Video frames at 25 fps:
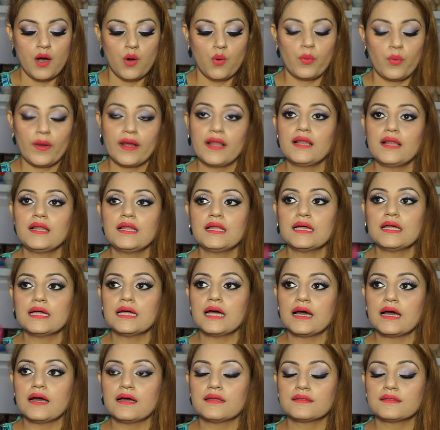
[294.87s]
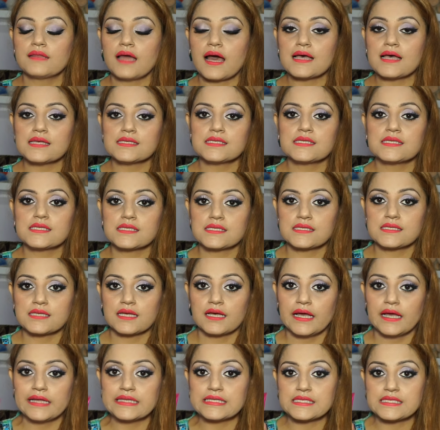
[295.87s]
well, as
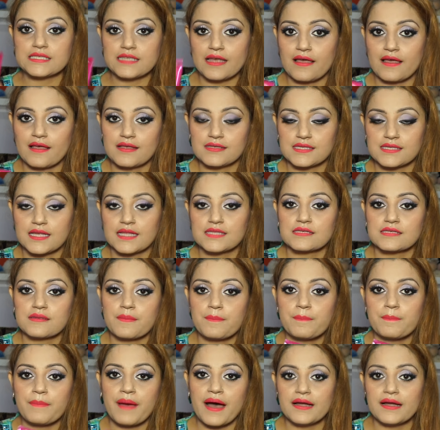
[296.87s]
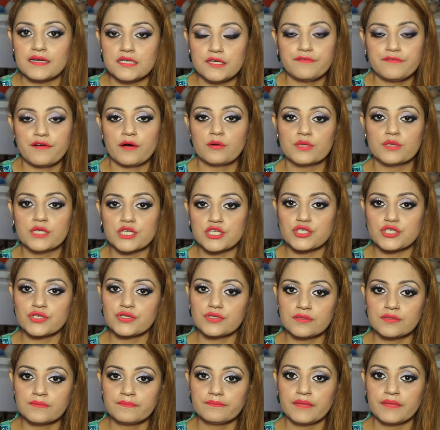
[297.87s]
it says, it's a matte
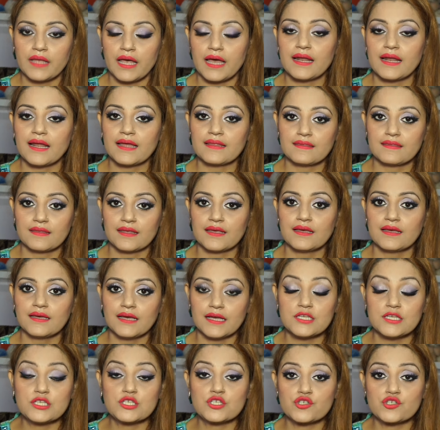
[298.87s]
foundation, and I think it